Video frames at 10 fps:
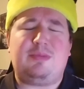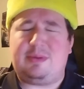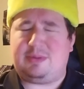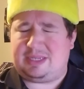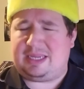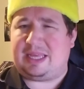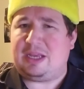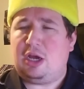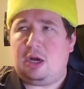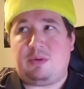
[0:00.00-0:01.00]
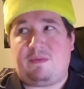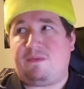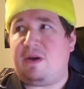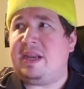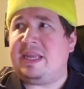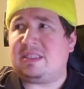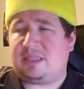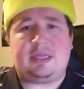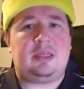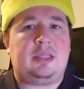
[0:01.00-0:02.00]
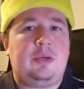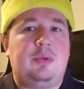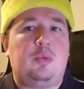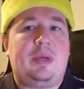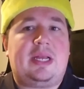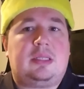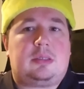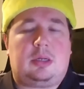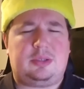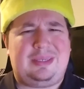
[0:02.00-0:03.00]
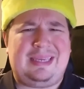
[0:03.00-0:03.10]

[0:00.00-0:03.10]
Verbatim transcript: people say like, oh well, Friday is technically when the weekend starts.